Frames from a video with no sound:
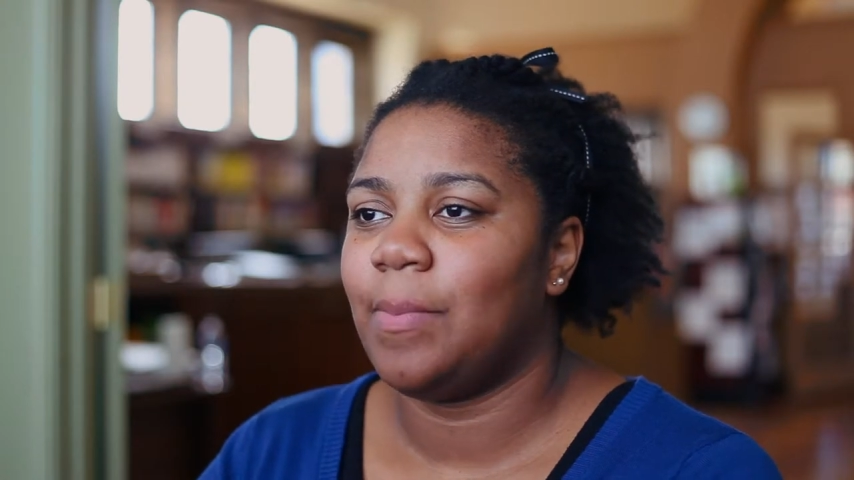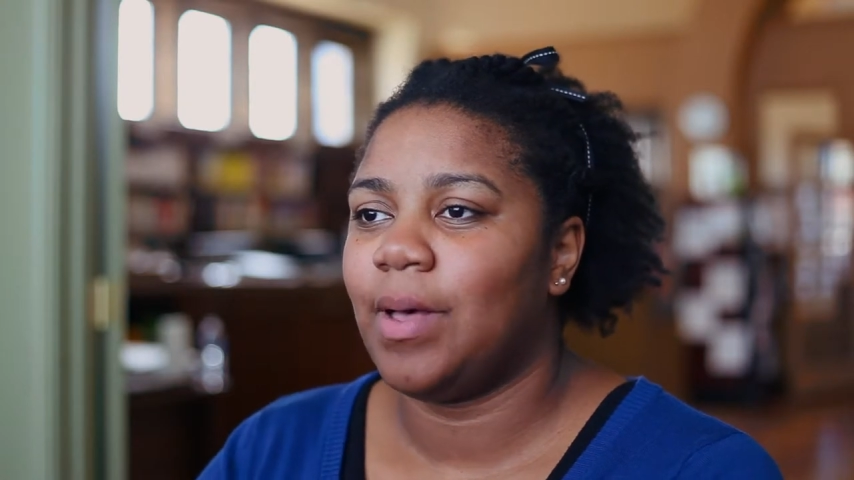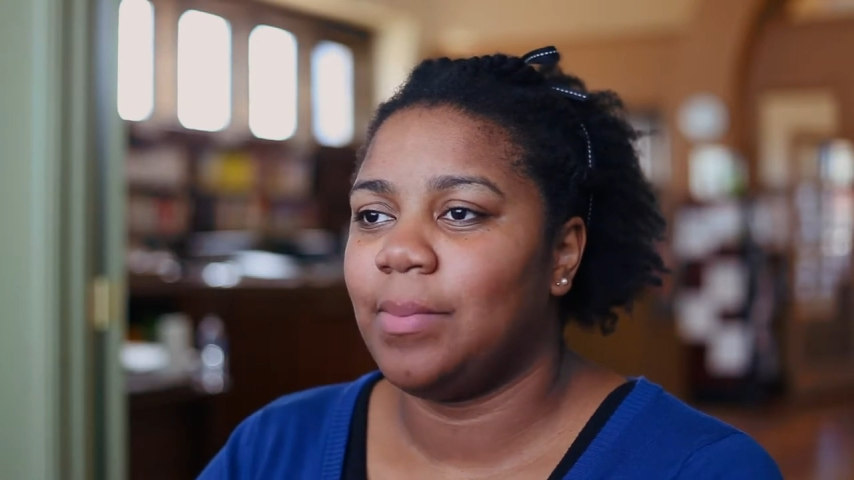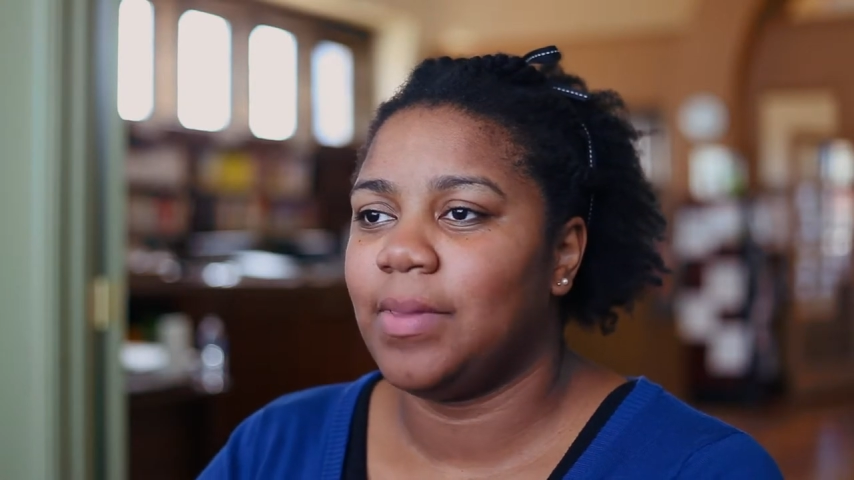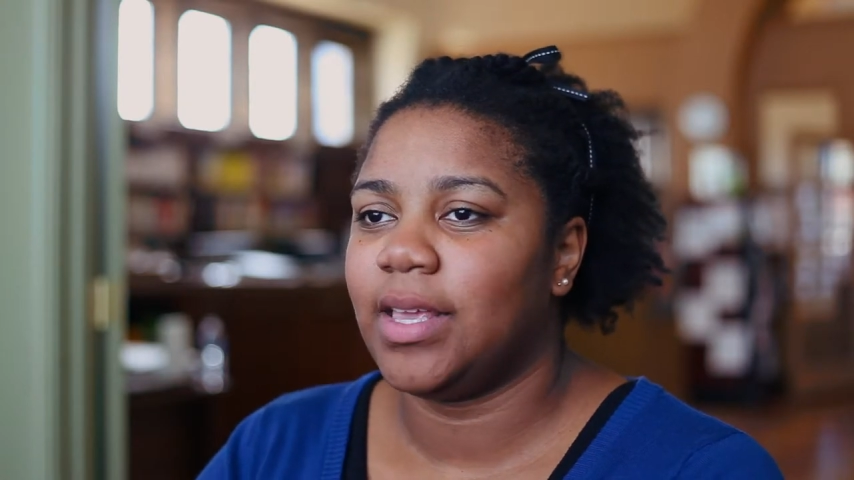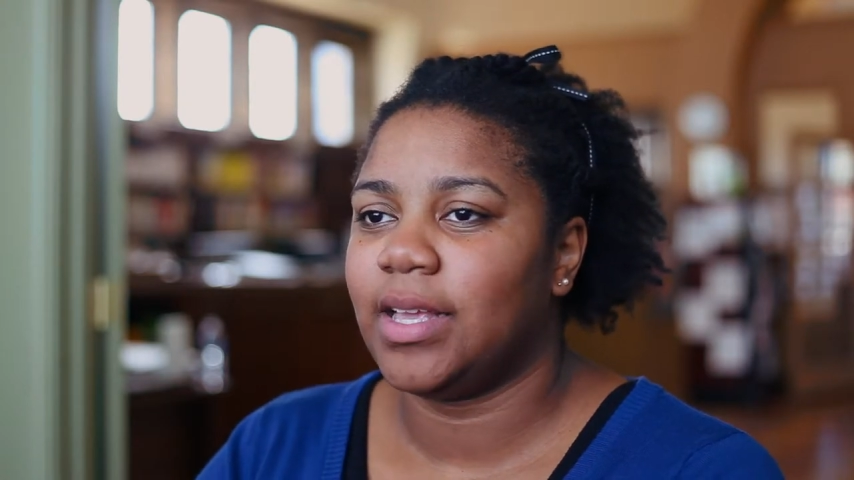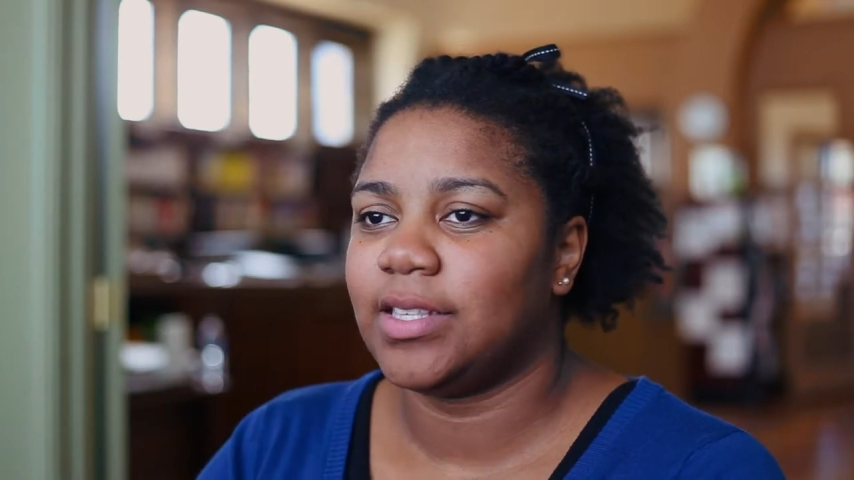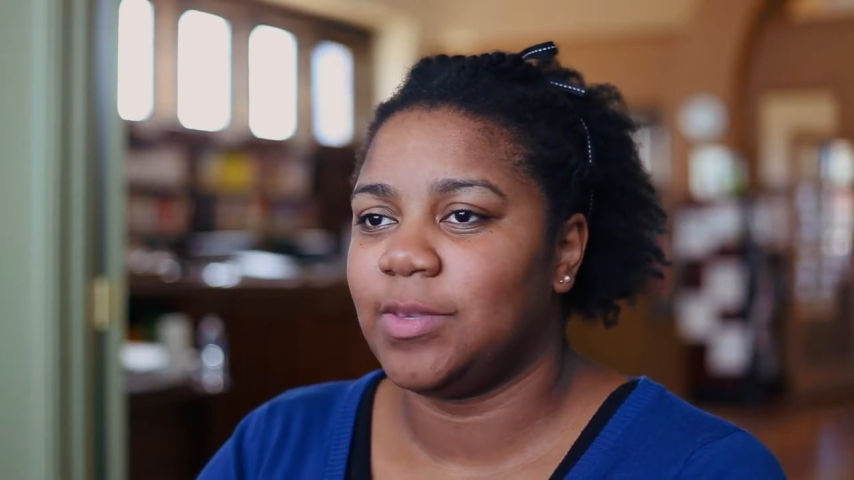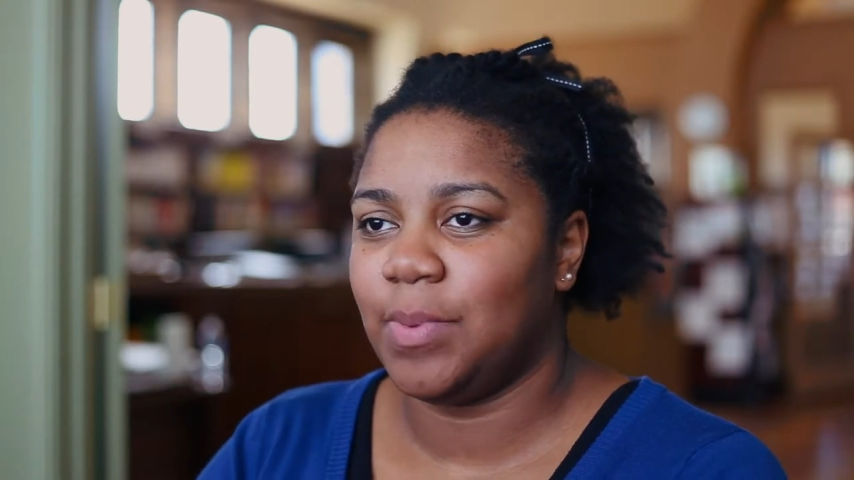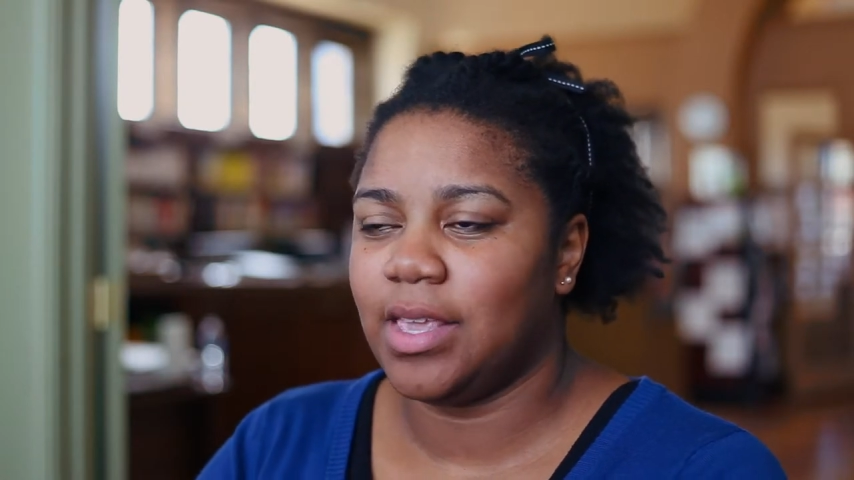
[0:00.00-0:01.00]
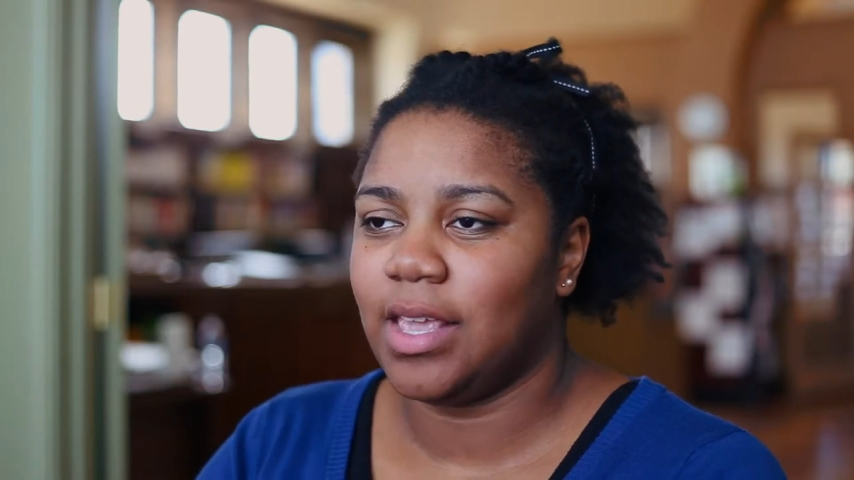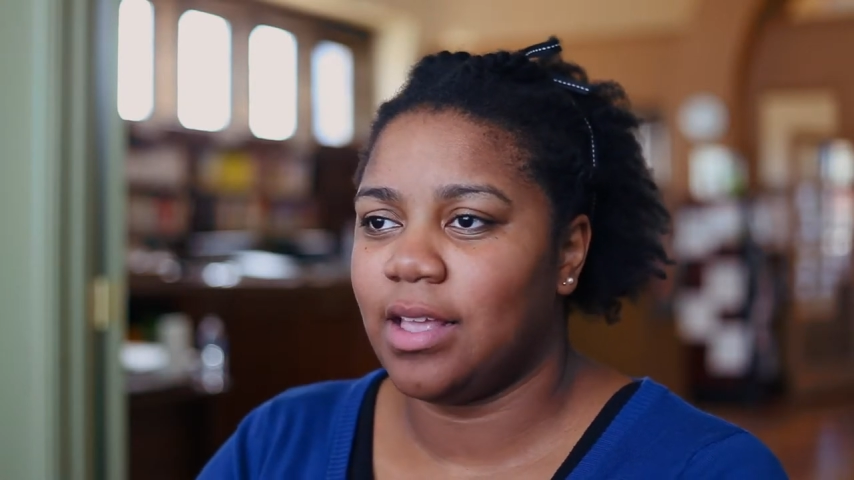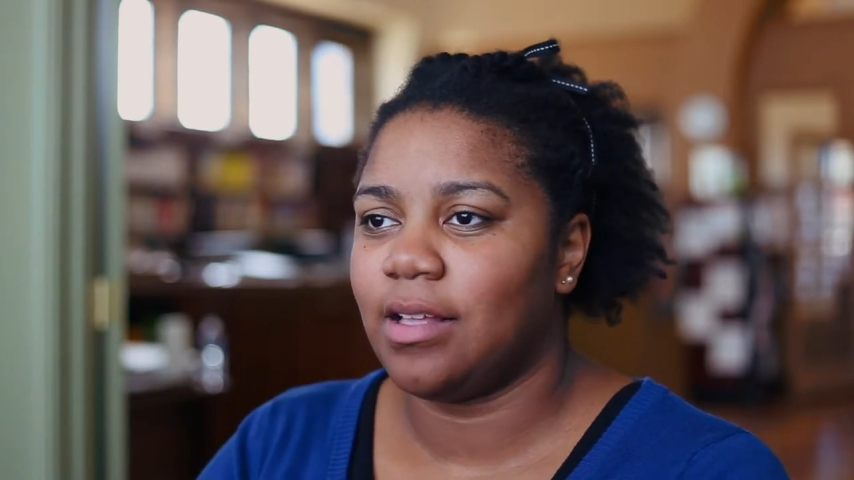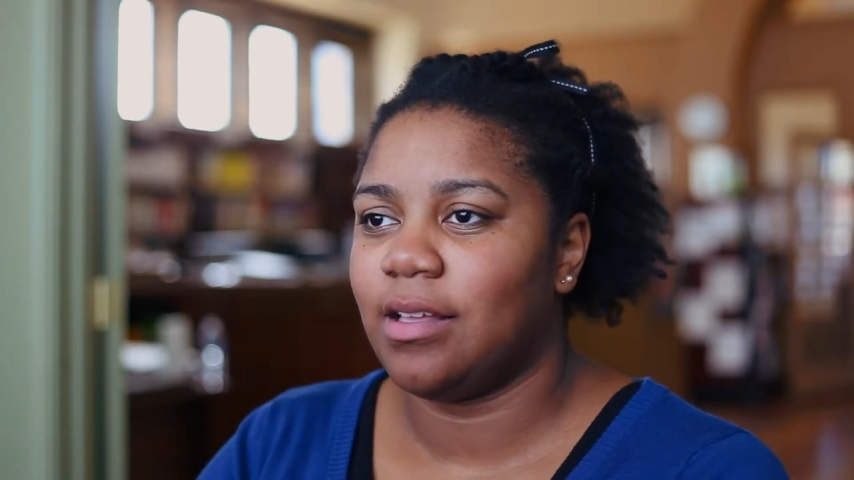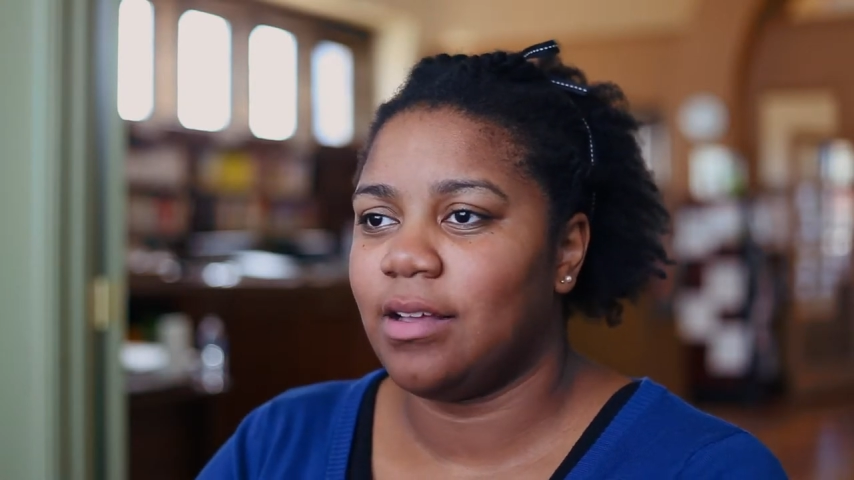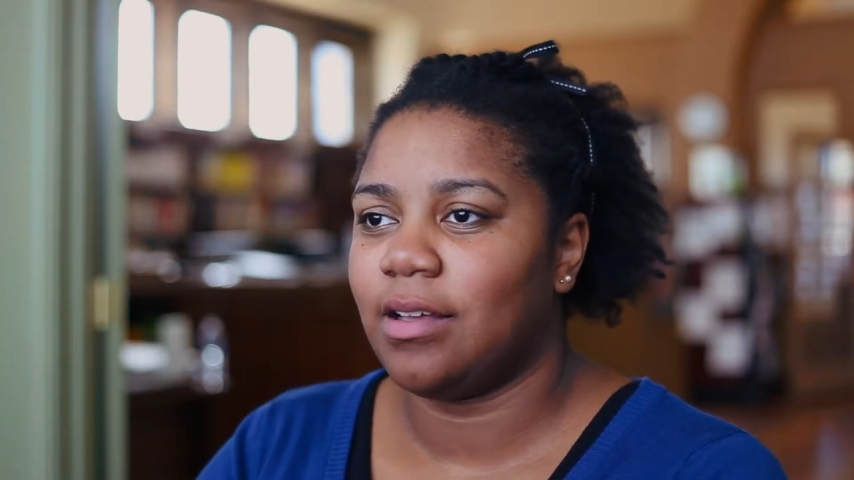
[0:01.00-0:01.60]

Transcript: public speaking